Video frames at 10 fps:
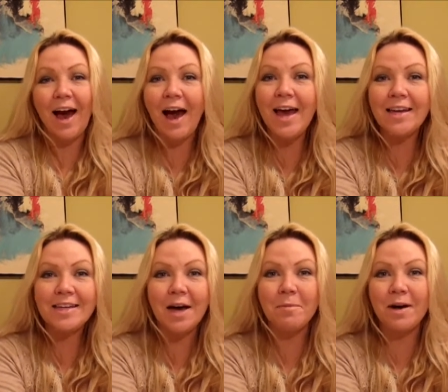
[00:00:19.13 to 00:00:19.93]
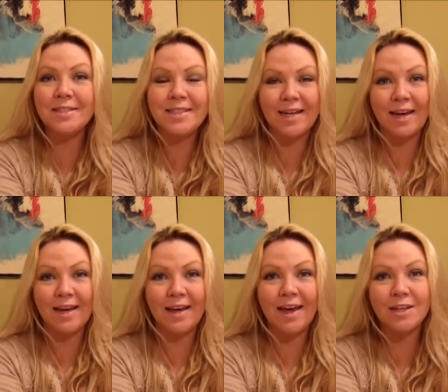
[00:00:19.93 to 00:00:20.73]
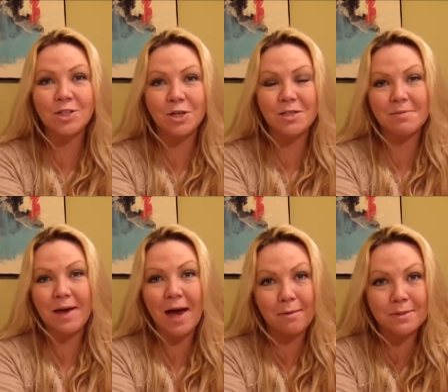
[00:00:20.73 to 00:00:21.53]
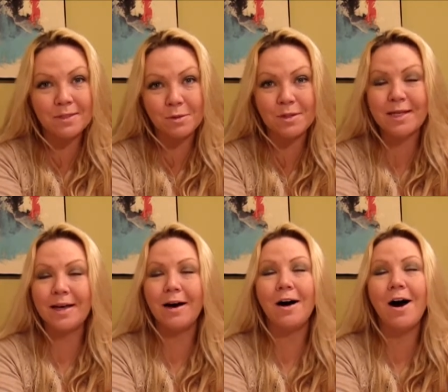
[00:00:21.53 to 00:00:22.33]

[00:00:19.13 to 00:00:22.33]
I had to come on today and share some absolutely